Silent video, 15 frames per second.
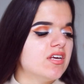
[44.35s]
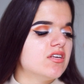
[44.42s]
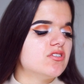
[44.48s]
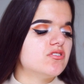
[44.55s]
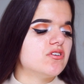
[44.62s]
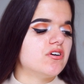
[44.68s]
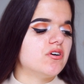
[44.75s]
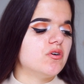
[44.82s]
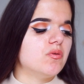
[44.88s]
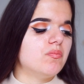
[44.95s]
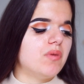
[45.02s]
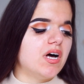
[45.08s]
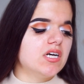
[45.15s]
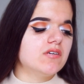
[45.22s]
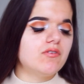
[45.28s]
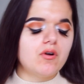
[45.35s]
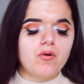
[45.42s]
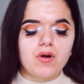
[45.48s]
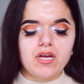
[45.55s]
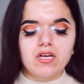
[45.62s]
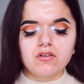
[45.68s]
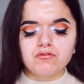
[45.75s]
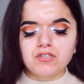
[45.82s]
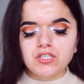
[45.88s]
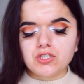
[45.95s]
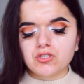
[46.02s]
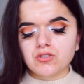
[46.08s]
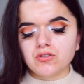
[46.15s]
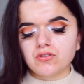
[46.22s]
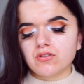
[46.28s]
So Bakaba Royale
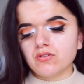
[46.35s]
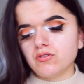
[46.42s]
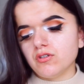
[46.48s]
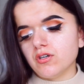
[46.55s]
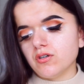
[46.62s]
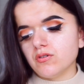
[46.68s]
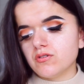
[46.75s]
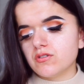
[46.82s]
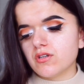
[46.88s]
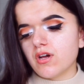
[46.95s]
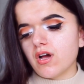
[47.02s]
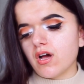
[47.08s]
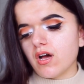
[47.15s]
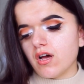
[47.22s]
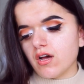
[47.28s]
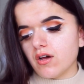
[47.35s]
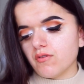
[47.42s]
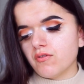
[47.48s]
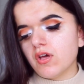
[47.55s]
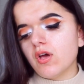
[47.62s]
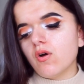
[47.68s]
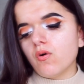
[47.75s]
features notes of